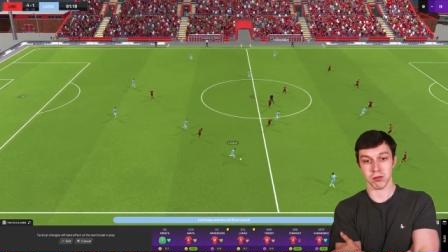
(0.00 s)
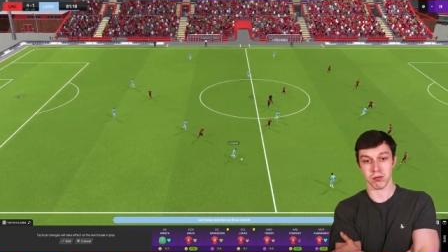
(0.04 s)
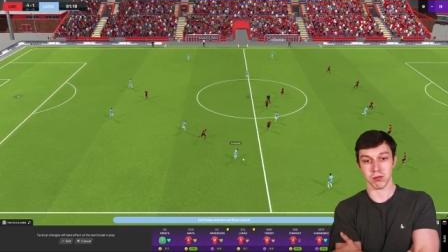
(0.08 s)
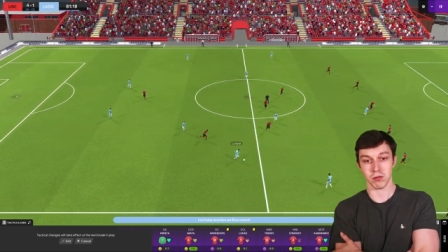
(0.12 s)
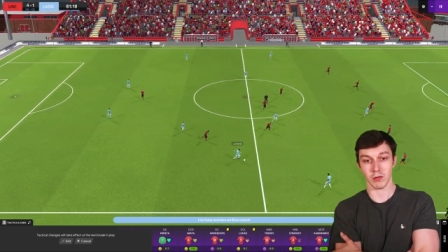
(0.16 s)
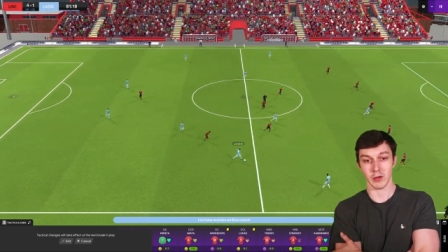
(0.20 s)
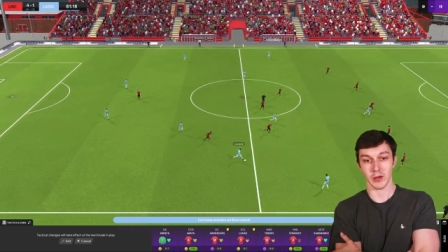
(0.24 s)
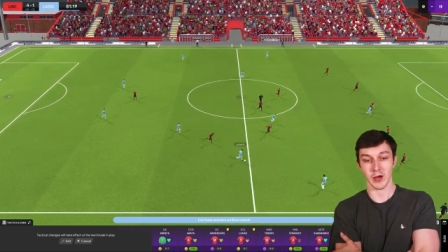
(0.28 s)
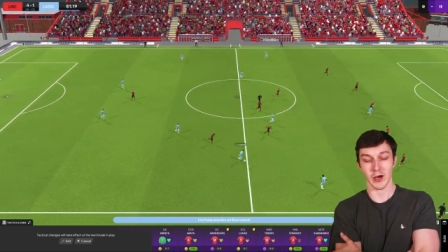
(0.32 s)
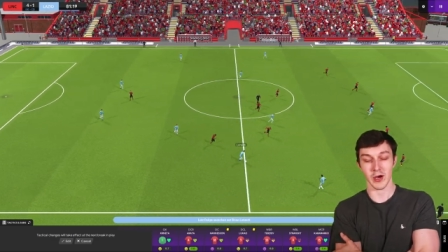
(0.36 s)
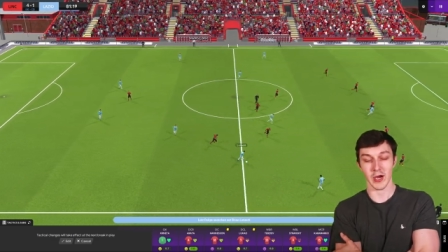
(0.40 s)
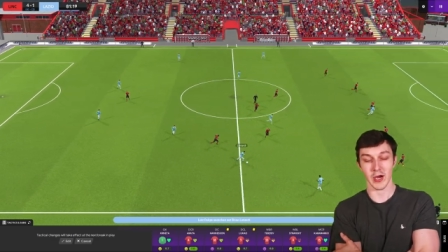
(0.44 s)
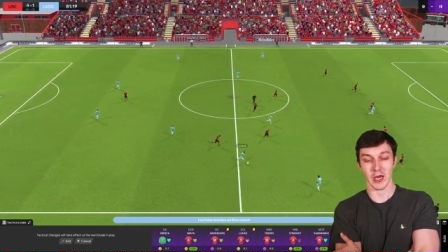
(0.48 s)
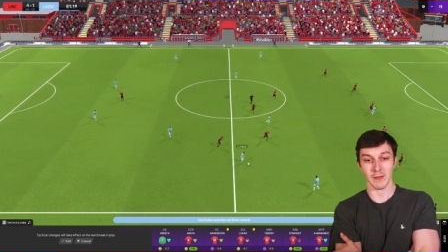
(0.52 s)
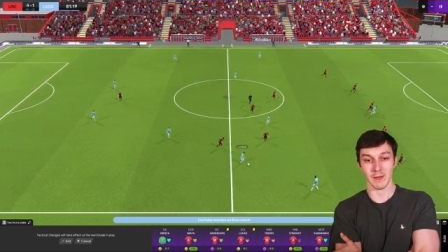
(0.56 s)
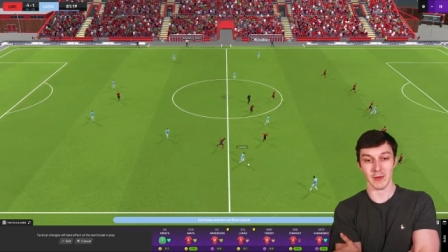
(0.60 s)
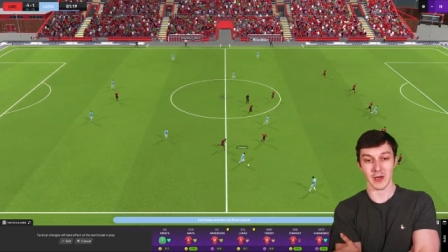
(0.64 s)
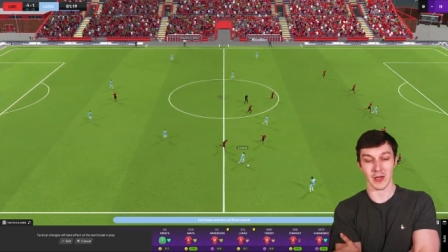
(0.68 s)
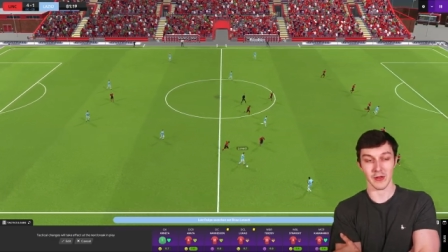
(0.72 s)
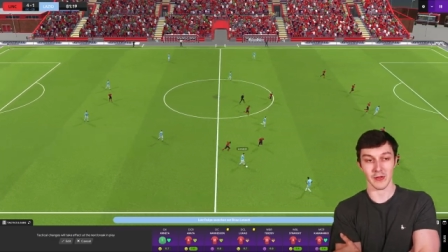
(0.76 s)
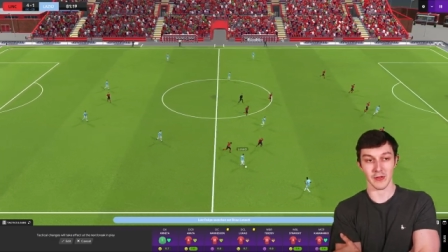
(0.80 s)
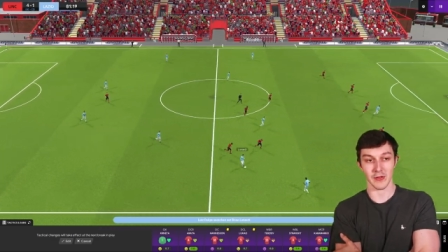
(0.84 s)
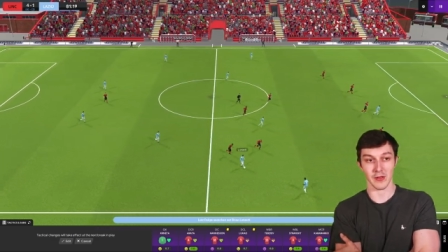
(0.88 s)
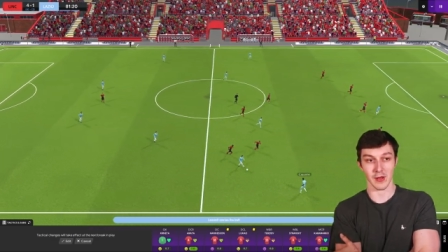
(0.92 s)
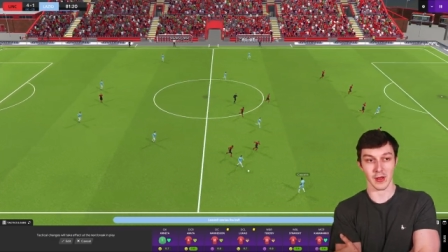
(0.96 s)
Nine
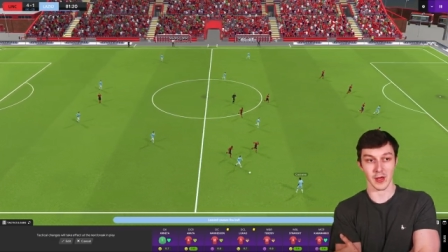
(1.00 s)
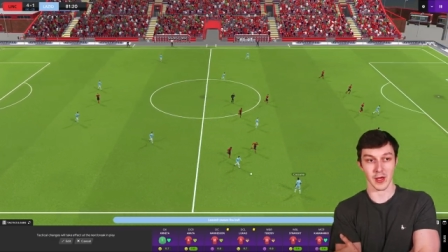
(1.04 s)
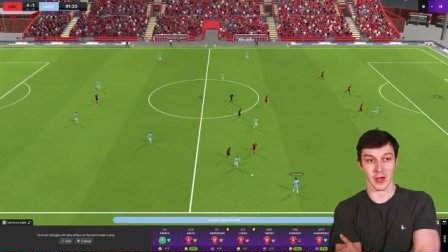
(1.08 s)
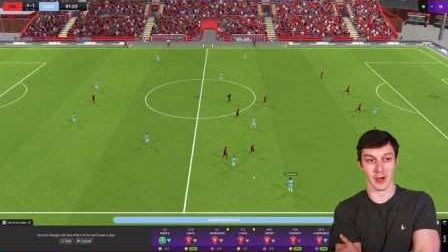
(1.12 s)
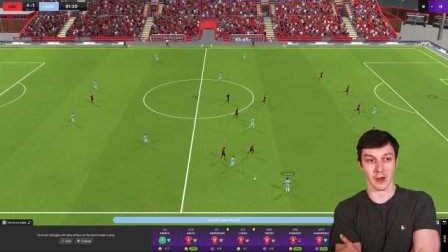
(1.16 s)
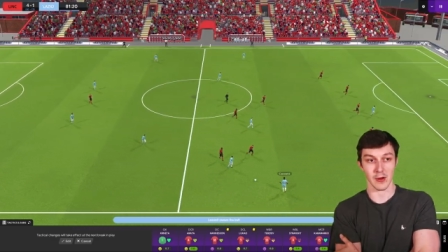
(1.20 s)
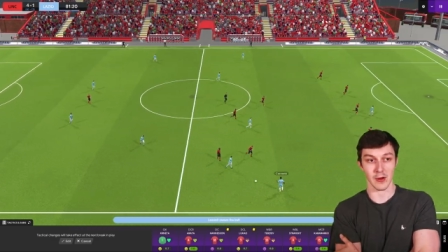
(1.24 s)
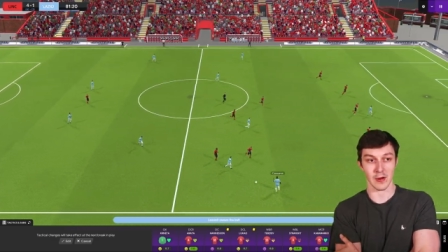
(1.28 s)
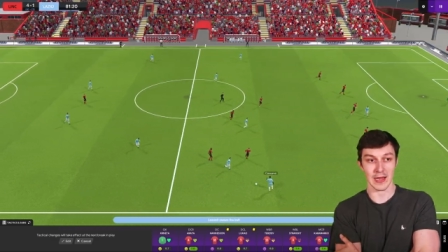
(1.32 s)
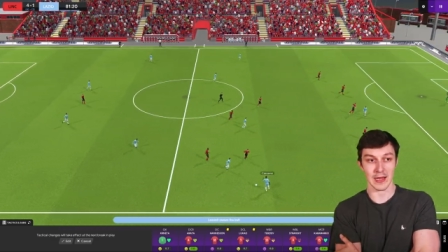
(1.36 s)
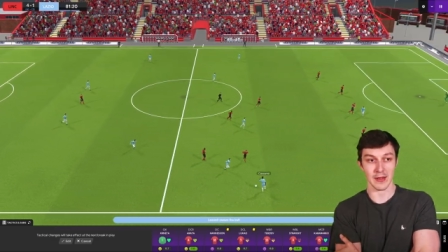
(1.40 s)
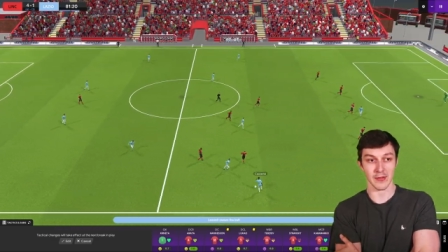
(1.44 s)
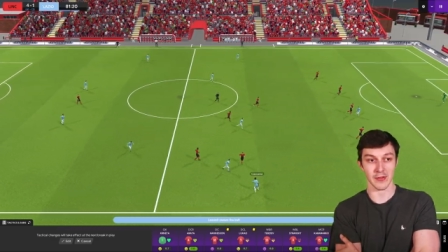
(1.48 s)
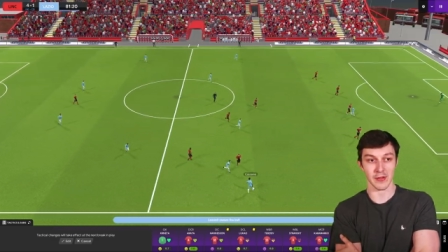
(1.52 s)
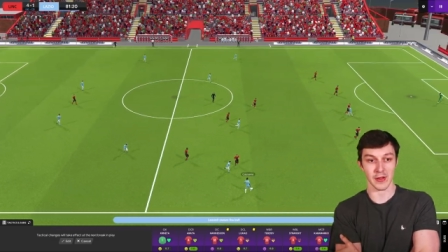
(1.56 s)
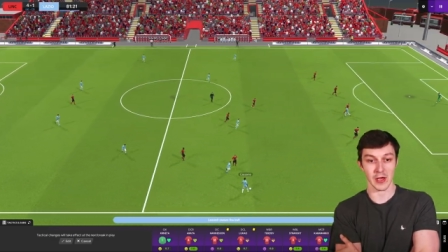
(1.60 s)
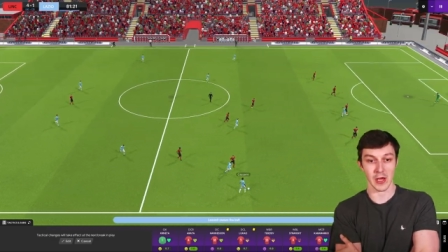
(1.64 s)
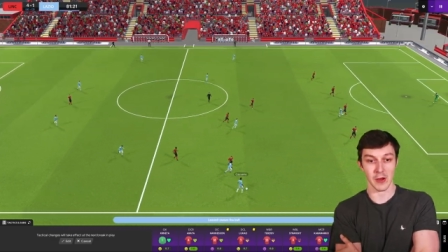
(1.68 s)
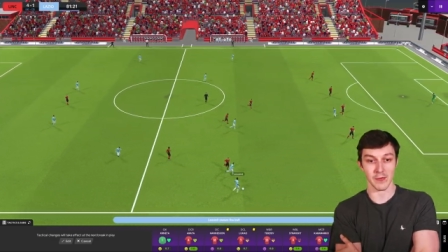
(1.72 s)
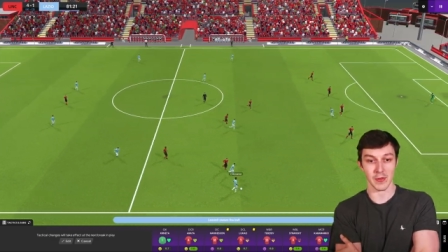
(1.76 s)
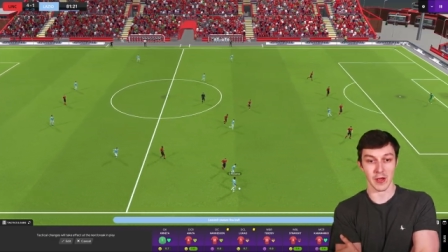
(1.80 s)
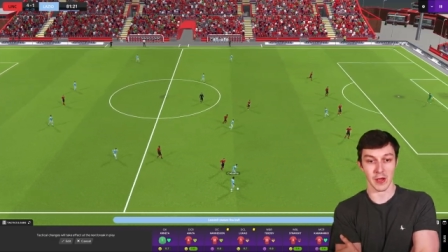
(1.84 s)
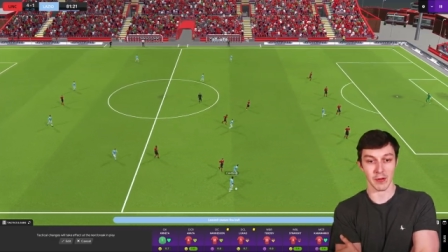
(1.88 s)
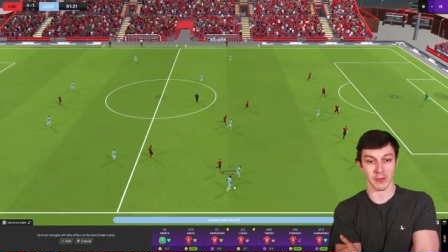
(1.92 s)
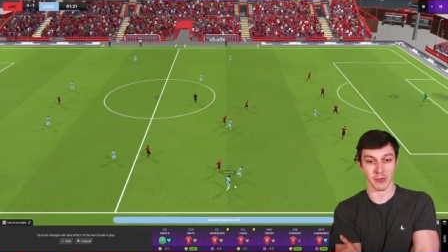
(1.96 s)
minutes to go.
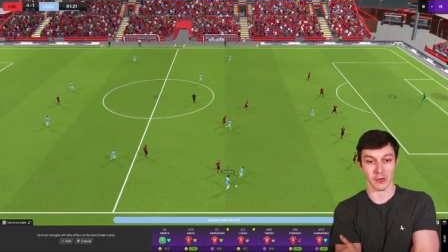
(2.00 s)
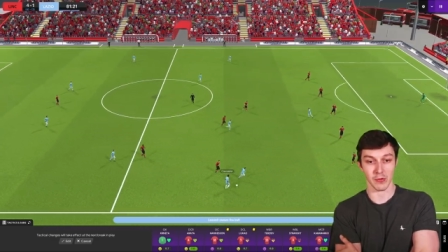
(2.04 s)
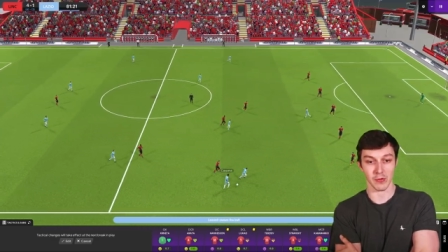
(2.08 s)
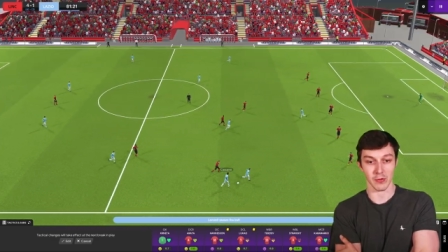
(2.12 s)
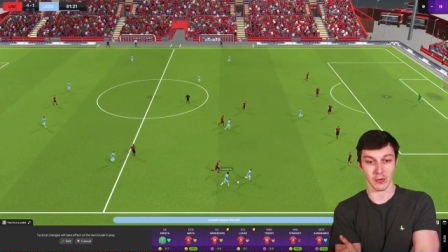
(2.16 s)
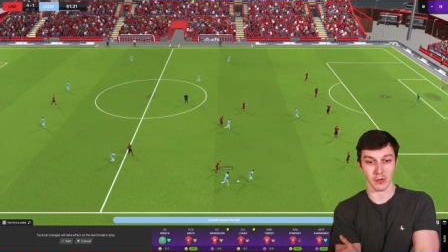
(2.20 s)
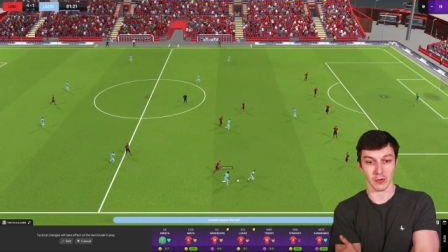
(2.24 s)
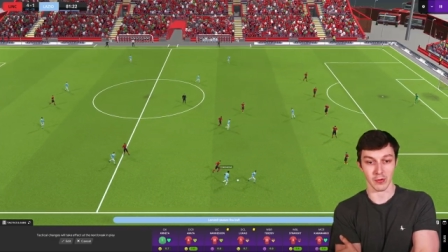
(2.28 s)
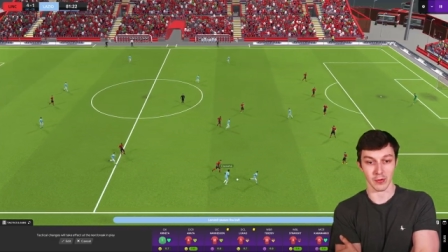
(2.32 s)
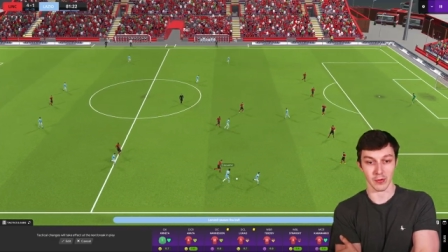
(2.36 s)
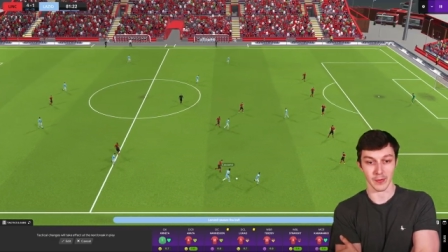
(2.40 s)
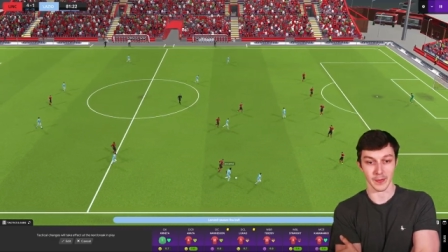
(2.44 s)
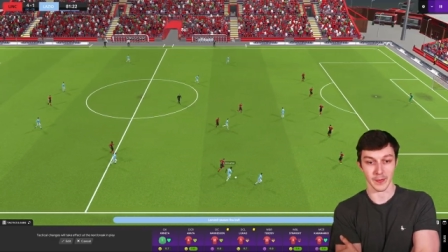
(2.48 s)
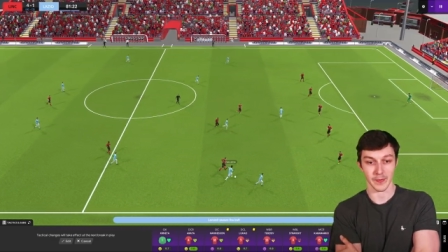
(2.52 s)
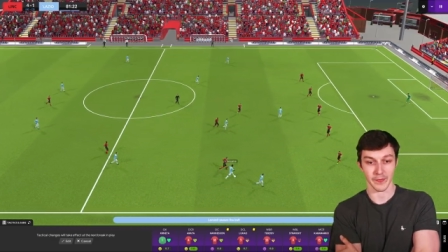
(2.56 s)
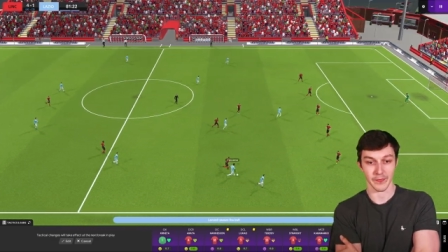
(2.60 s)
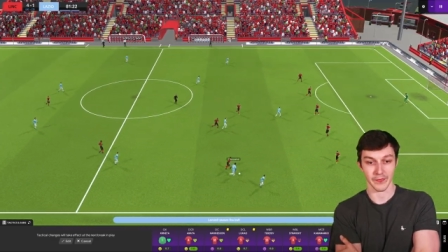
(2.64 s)
Lazio don't score.